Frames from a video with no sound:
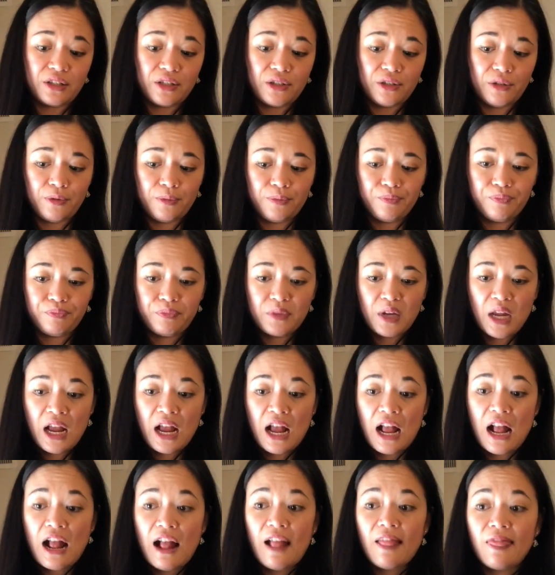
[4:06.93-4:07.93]
to.
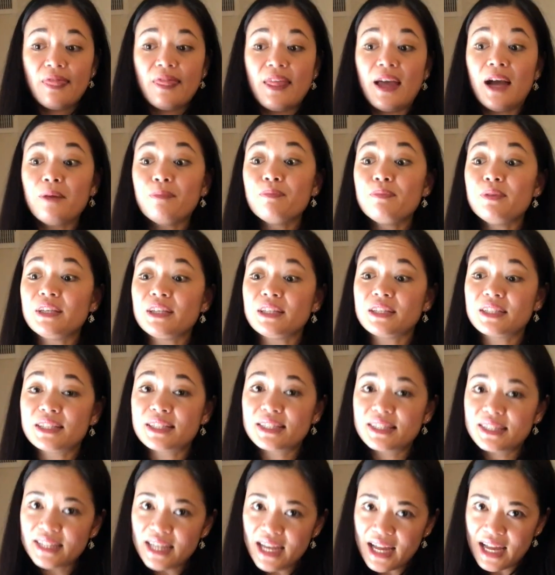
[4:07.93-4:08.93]
That being
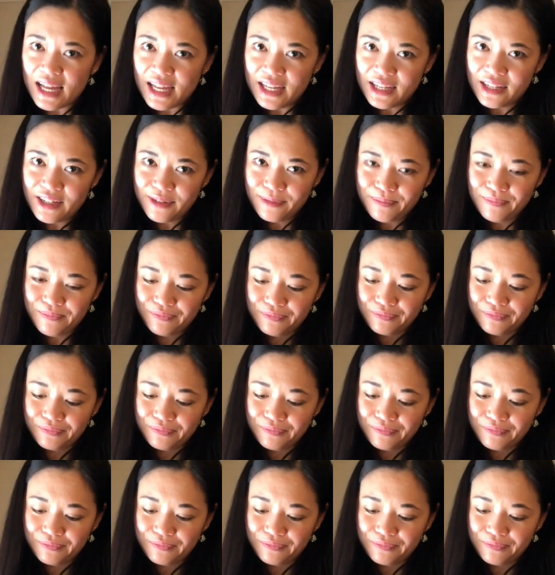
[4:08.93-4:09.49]
said,